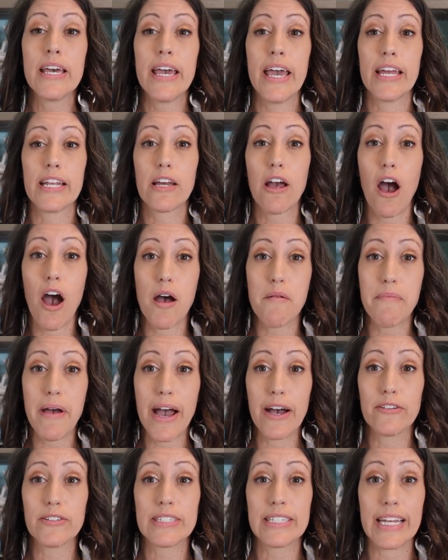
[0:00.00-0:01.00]
and
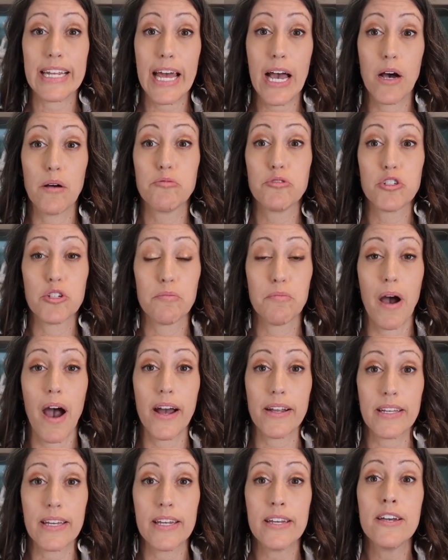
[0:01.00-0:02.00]
compounds that helps your
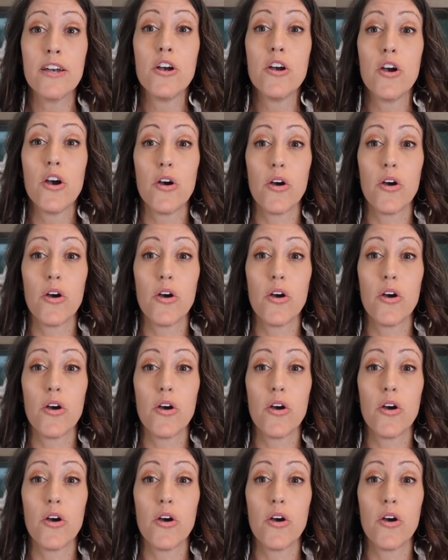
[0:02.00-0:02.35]
body